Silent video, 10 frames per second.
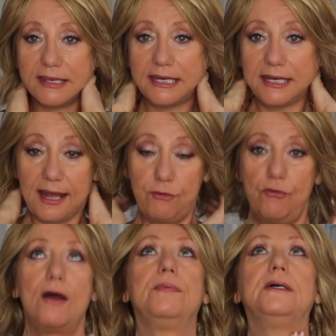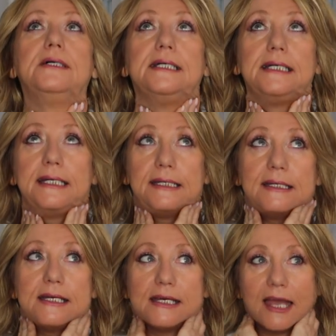in and I rub
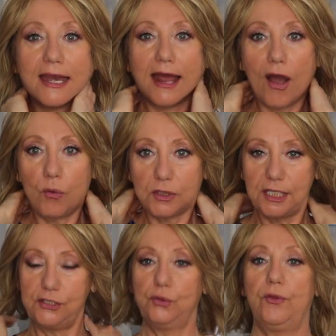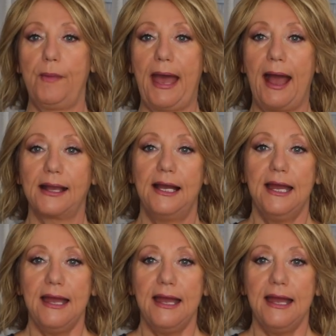in and out to the back.